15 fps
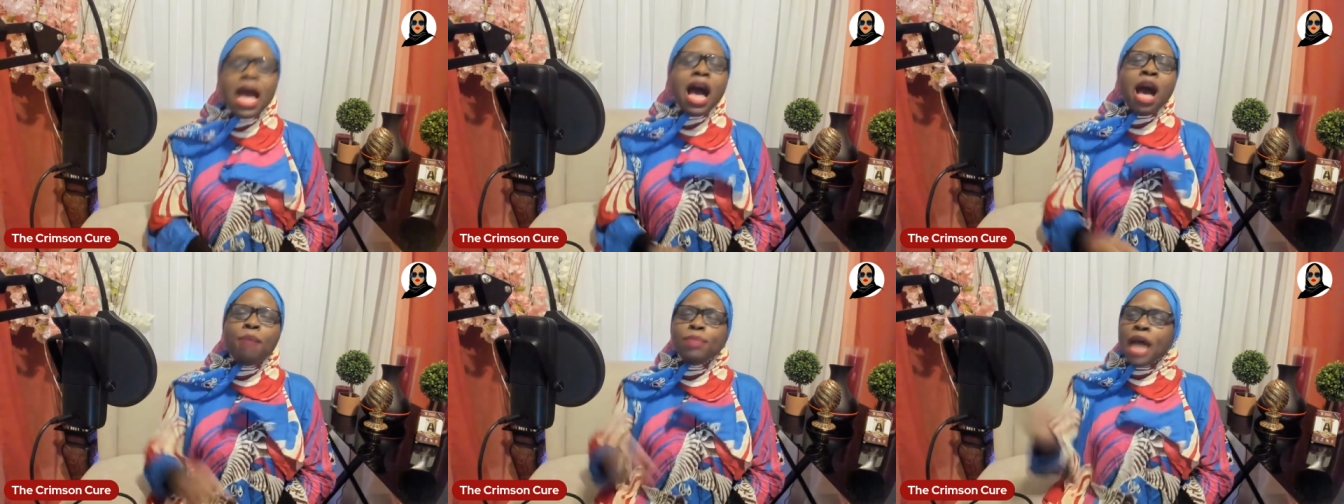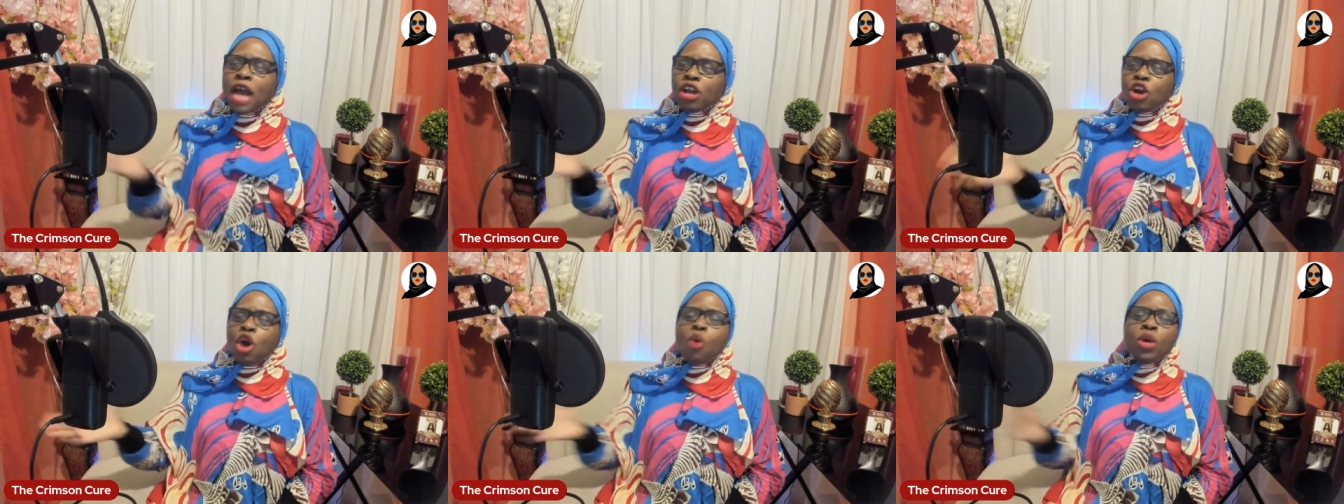I'm
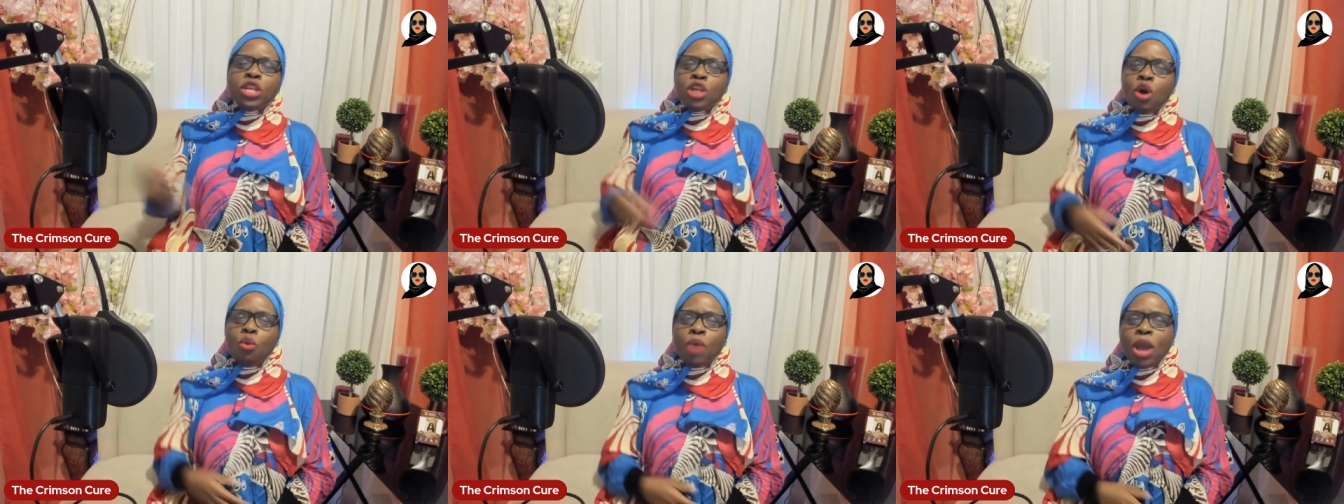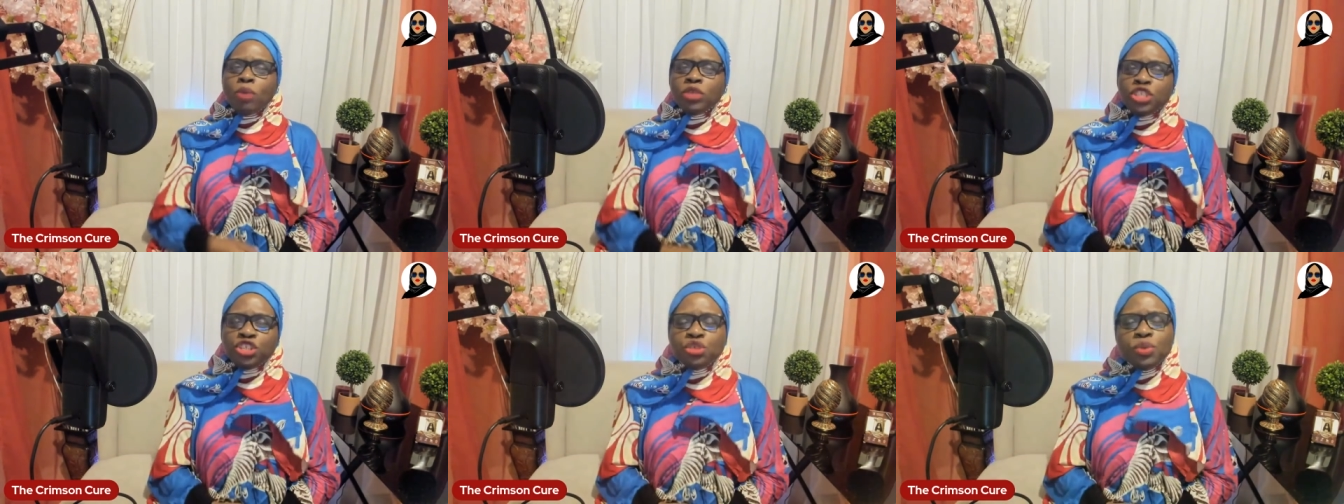not going nowhere
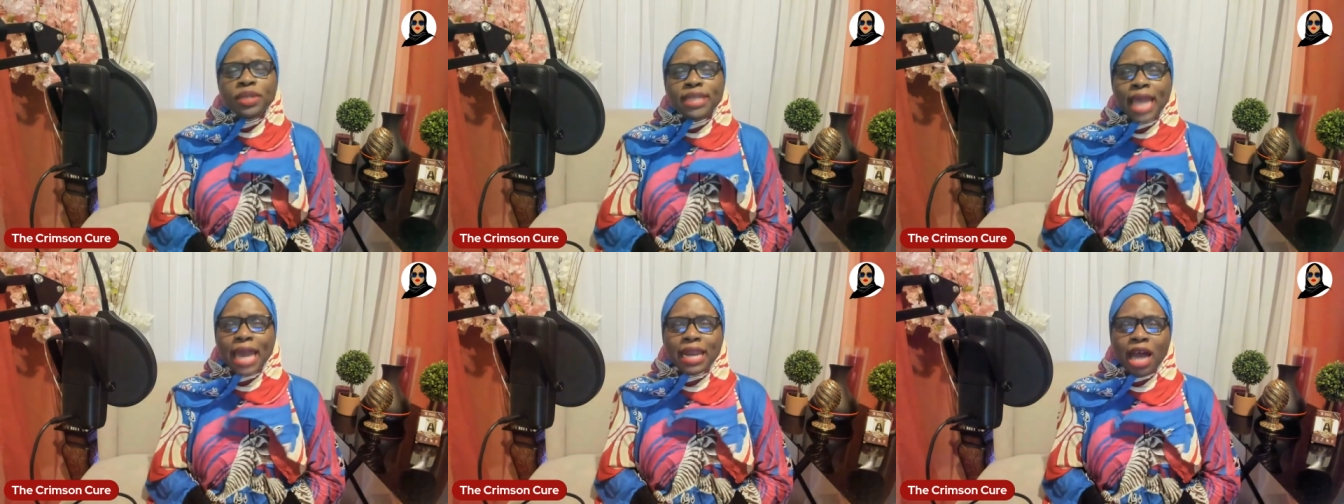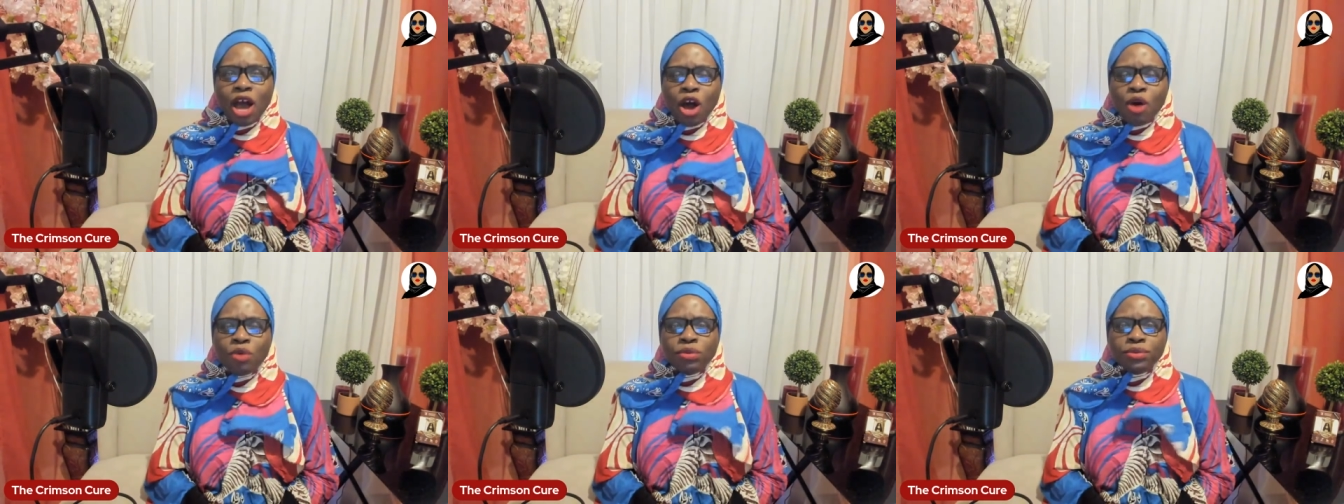with you with that
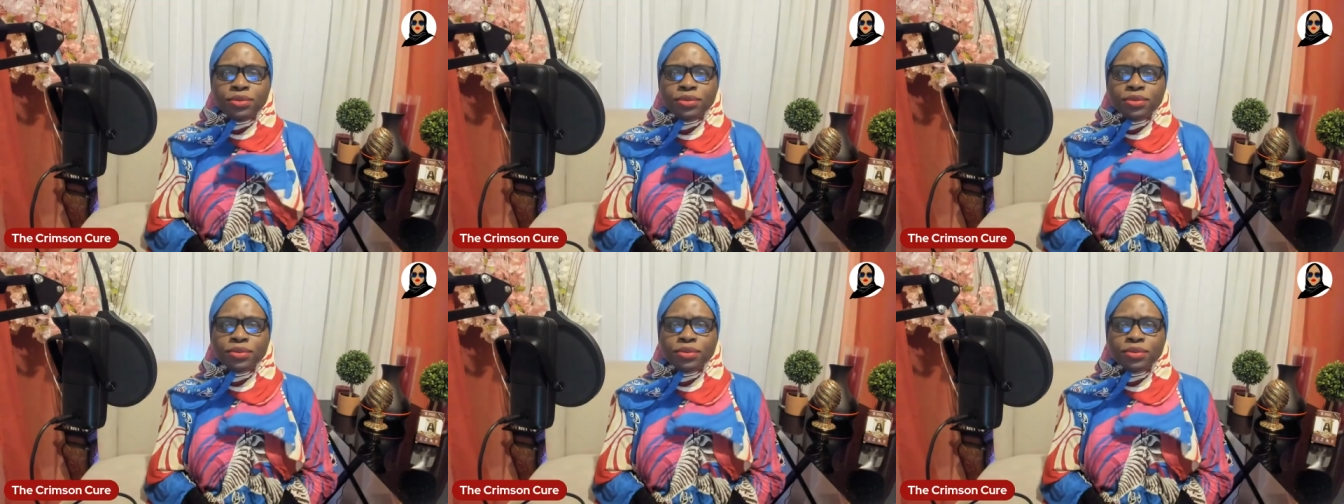on.